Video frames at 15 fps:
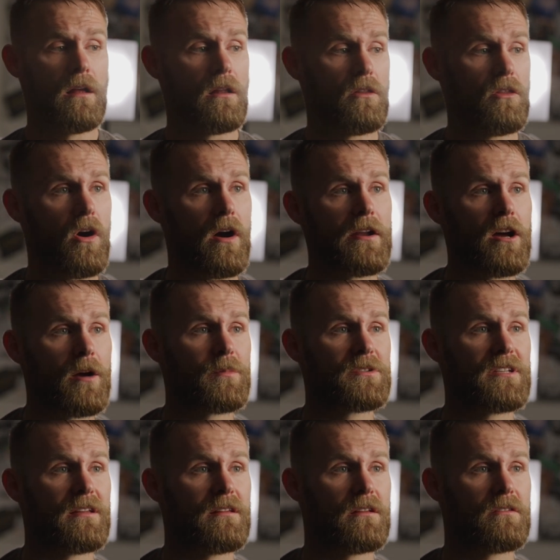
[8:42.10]
99%
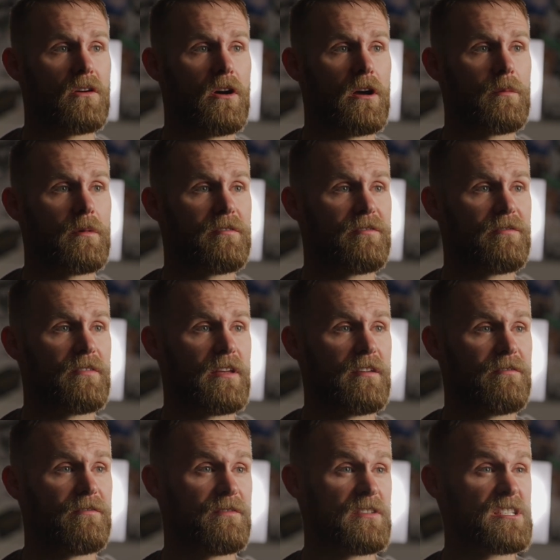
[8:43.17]
of the time, if
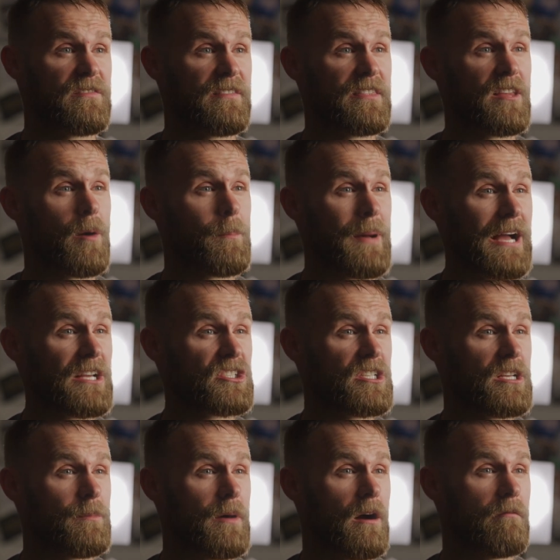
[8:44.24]
it's something that I'm
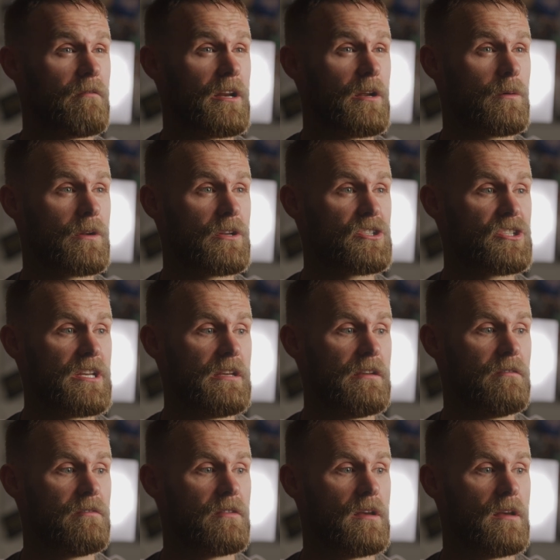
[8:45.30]
passionate about and really want to
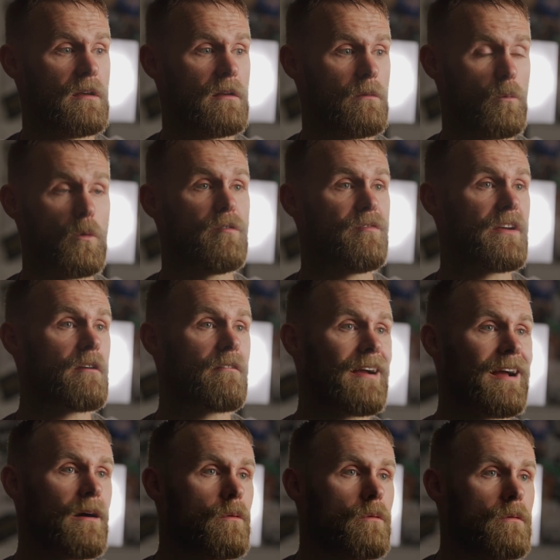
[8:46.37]
achieve, we'll figure it out.